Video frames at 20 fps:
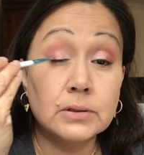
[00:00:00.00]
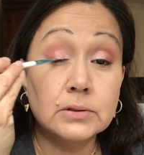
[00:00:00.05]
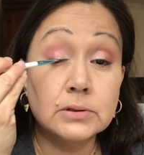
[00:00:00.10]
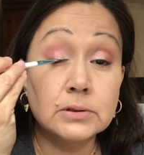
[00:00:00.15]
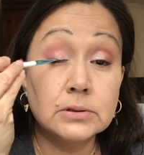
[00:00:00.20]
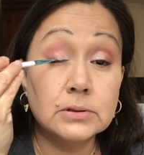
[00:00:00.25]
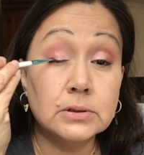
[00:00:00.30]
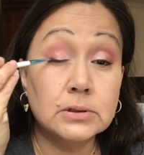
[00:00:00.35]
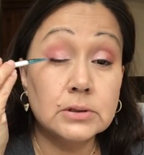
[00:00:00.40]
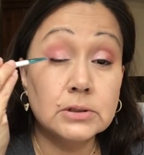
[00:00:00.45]

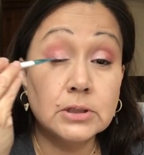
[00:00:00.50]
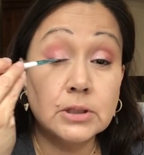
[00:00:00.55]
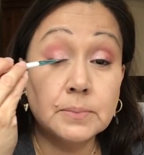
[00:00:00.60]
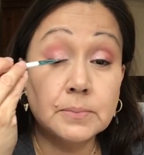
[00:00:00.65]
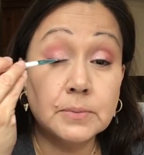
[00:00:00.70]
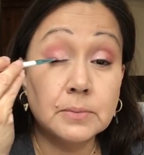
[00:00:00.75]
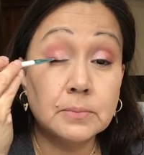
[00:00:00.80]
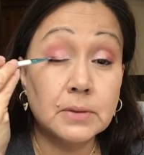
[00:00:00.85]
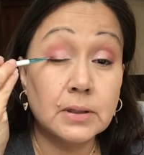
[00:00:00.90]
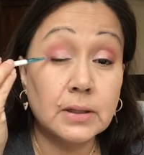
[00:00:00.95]
just to
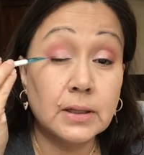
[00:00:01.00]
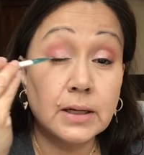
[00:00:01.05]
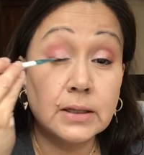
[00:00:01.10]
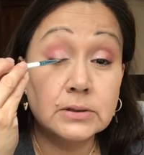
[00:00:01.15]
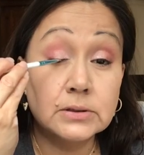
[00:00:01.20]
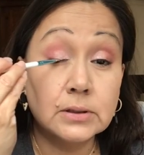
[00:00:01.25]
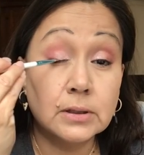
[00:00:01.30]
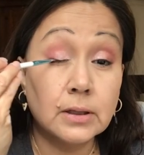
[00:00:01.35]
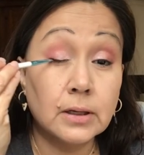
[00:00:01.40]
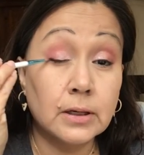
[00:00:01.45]
deepen my lash
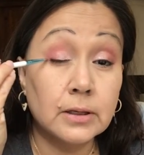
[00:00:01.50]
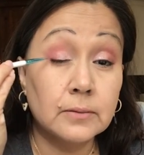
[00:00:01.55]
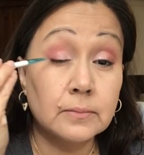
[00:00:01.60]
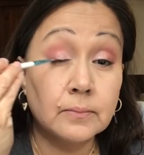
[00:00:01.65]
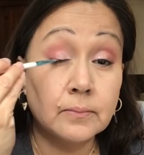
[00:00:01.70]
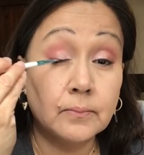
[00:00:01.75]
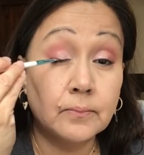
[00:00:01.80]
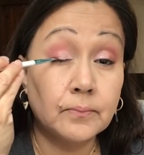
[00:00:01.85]
line,